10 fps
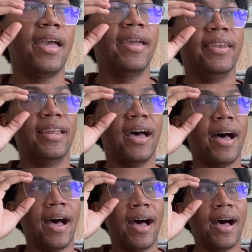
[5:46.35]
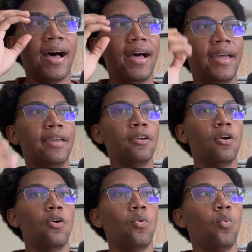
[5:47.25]
and I
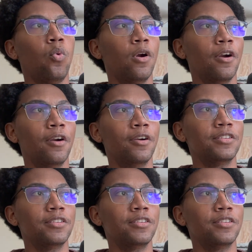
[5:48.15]
were